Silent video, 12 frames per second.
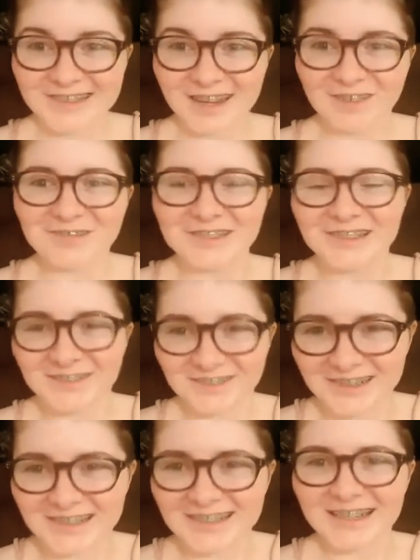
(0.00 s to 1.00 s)
I'm so
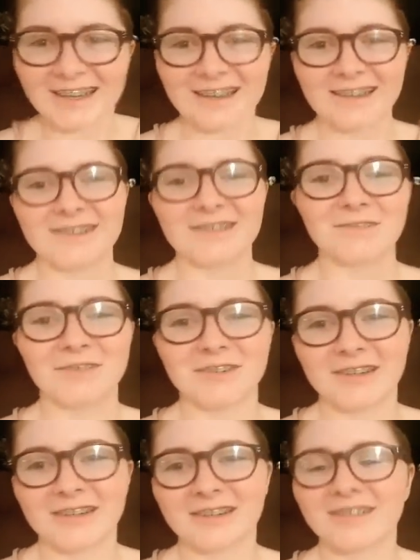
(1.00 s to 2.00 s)
excited about
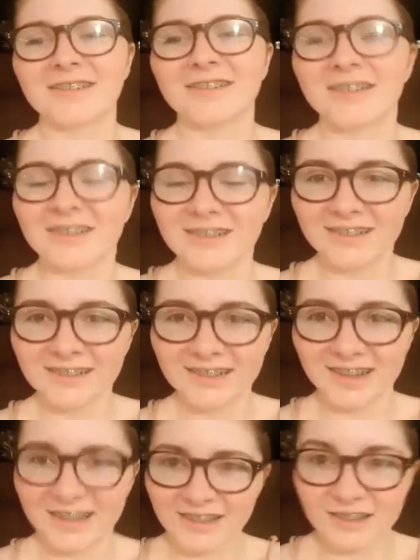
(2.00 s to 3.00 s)
it.
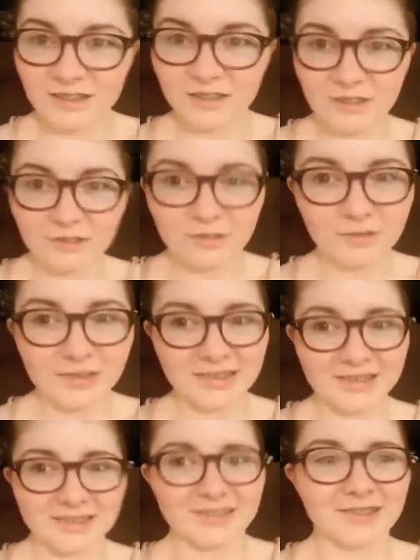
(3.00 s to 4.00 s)
Like, they're going
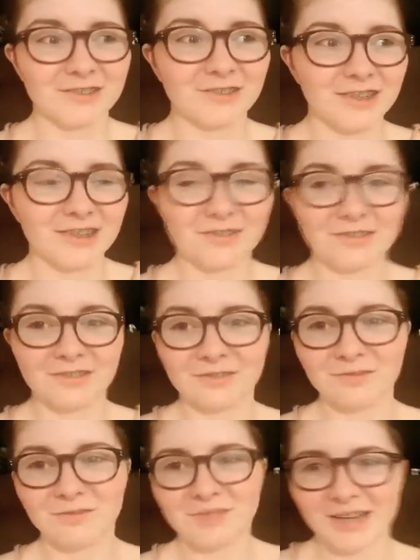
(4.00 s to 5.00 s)
to try and go to the
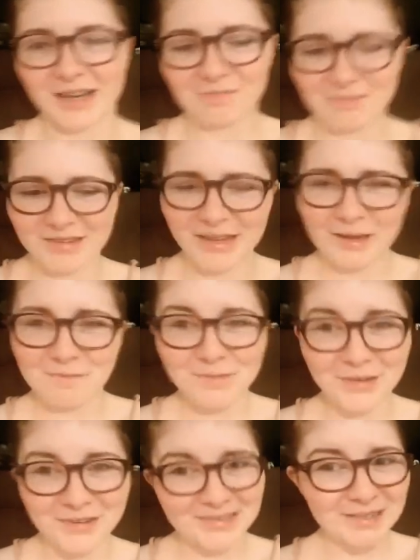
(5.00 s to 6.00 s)
rolling camp and get
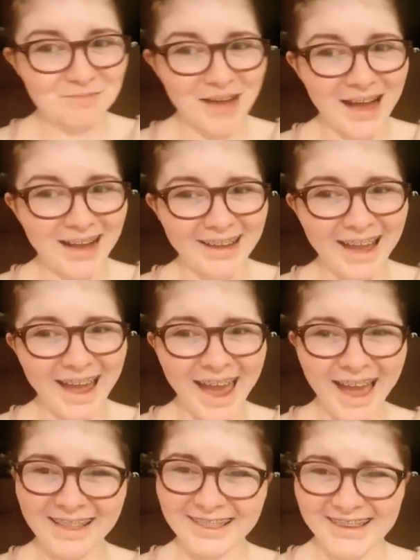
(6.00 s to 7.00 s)
Percy back.
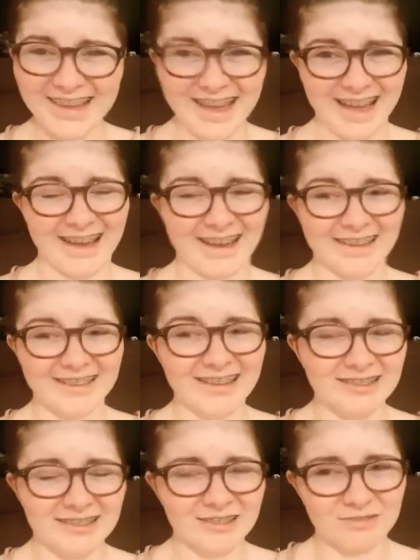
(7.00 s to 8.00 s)
Hell yeah, that
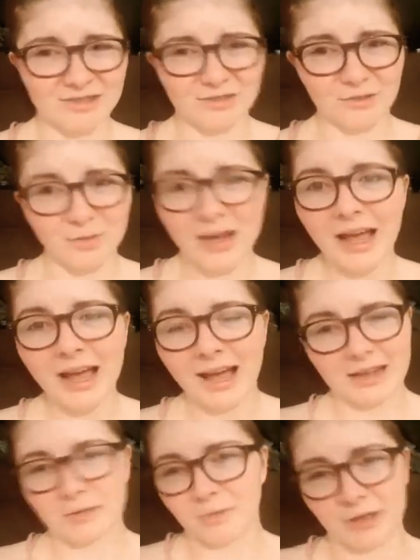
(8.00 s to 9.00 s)
sounds dope.
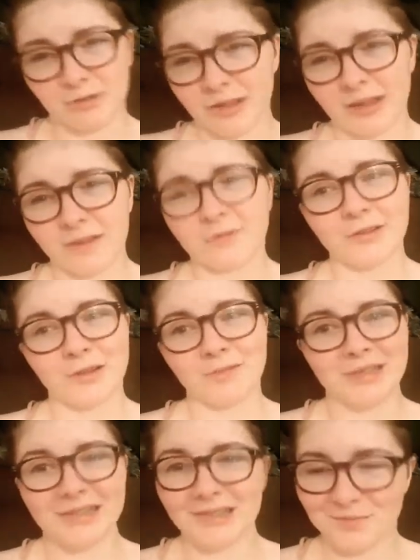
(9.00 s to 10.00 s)
Anyway, you'll get a full
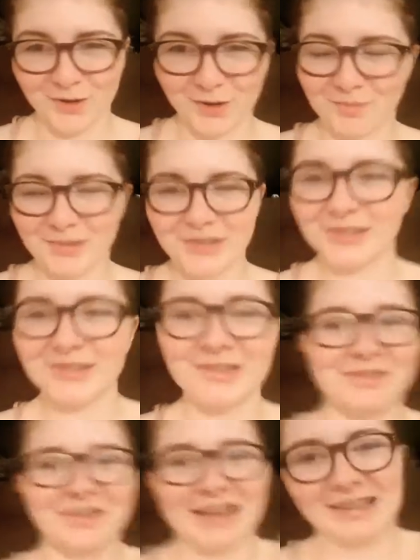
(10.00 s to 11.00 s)
update tomorrow, but just know
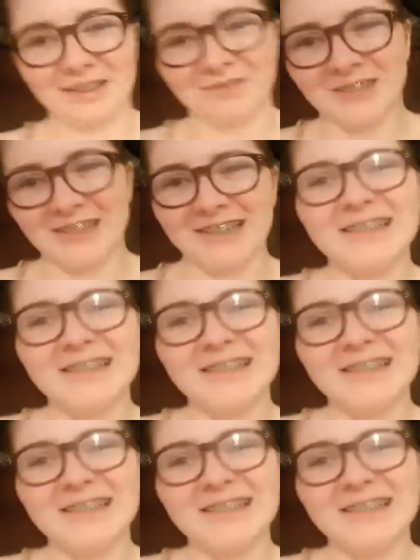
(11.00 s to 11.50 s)
that I loved it.